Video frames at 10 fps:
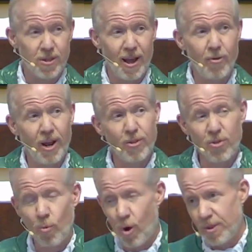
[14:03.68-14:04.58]
out as the
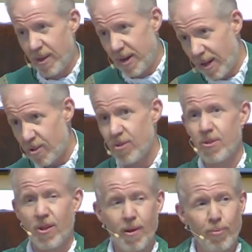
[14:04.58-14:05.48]
one that his
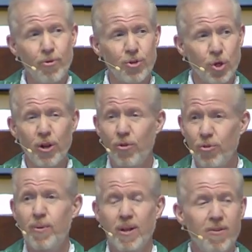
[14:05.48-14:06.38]
disciples should
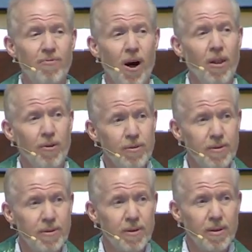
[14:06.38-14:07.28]
ultimately follow,
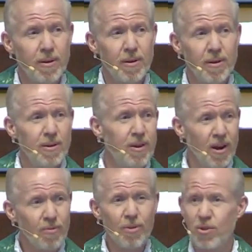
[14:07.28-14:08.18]
none
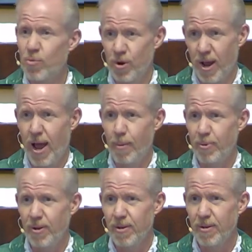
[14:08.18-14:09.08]
of this would have
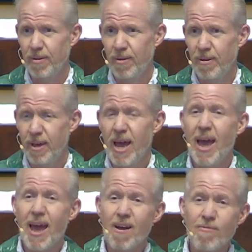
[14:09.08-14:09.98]
happened.
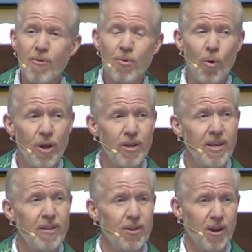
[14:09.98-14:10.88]
Everyone
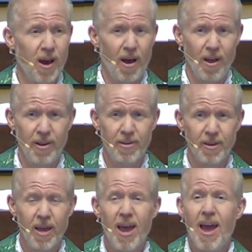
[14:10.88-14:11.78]
needs a guide.
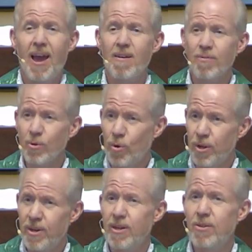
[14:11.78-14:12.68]

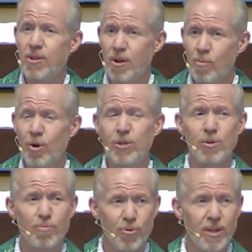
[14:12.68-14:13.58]
Everyone needs someone to
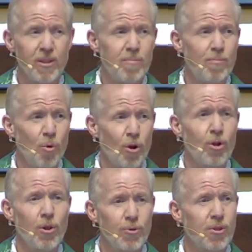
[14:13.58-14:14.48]
bring them more
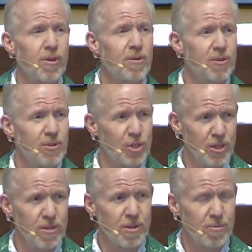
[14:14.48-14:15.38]
closely to
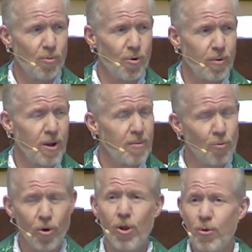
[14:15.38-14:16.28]
Jesus, more,
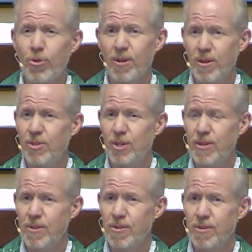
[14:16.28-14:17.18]
more closely to
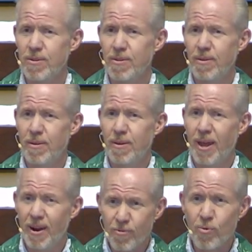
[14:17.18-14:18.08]
Jesus.
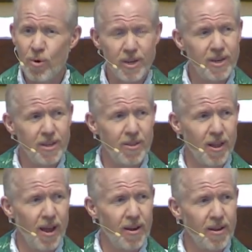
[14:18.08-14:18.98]
Everyone needs that.